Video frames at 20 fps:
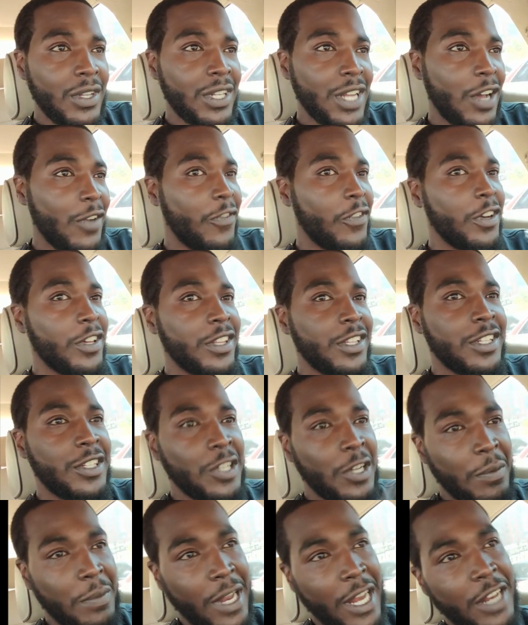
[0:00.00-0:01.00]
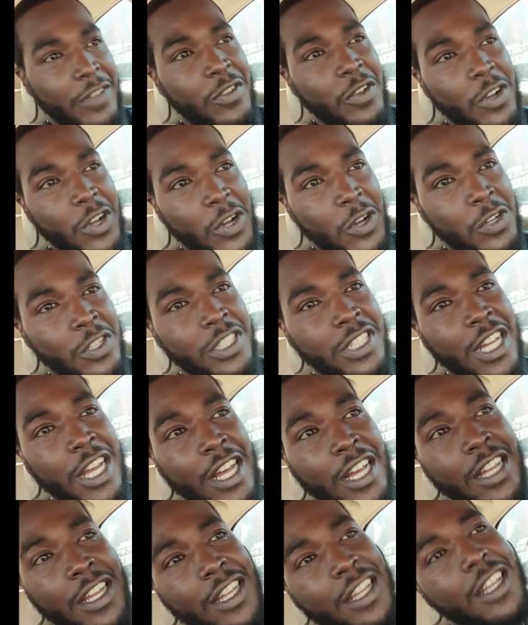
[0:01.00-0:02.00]
without further ado, I'm not even gonna hold
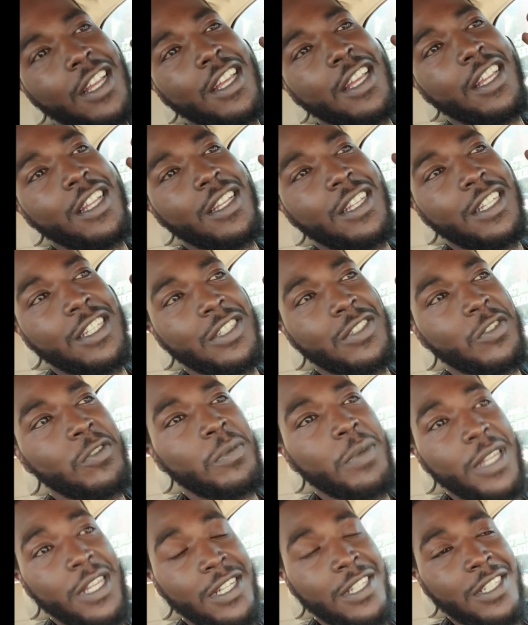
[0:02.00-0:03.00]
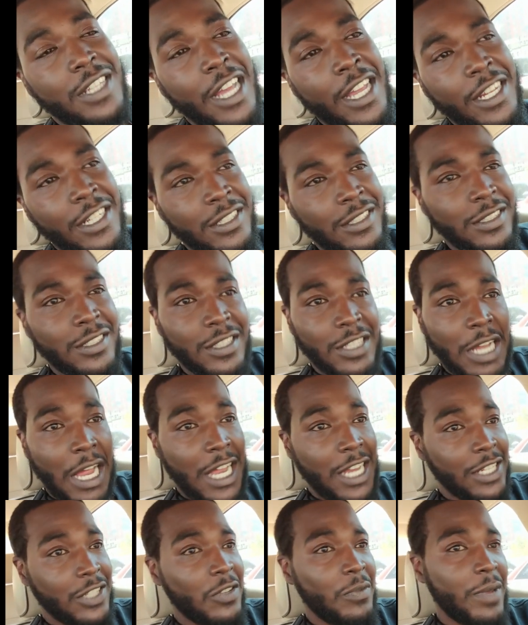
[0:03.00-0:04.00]
y'all. It's gonna be exciting.
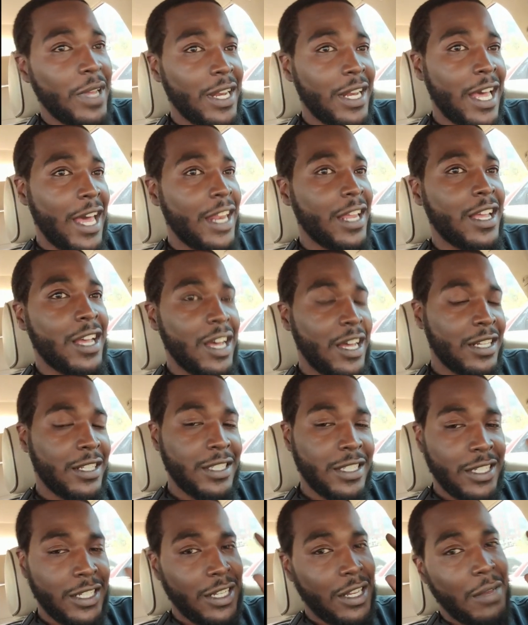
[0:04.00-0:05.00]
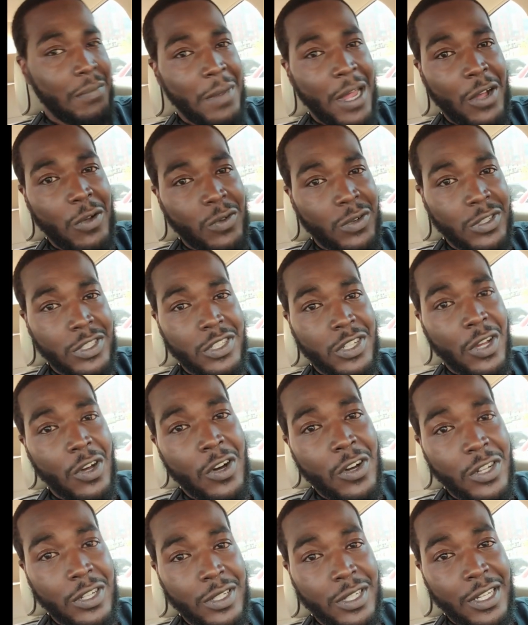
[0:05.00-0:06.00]
It's gonna be a lot of content. I'm not gonna
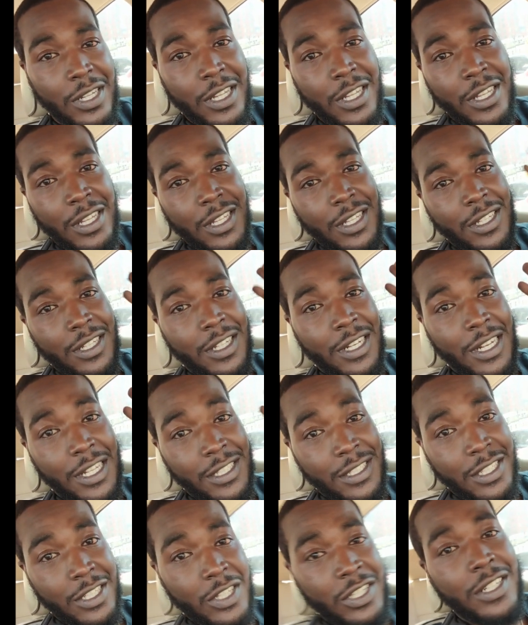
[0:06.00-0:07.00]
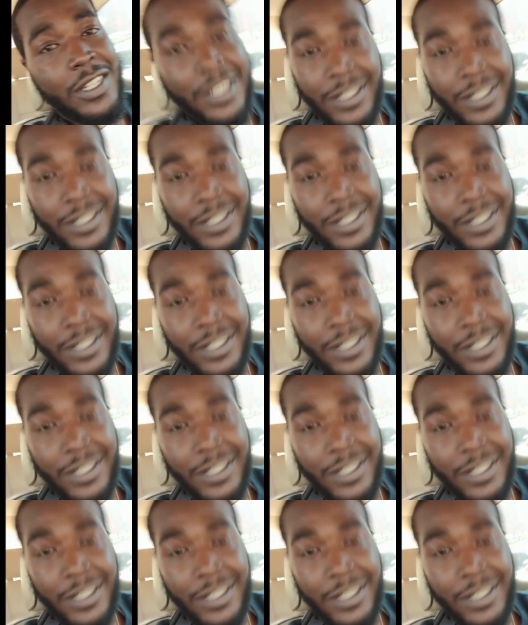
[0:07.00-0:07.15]
talk. Let's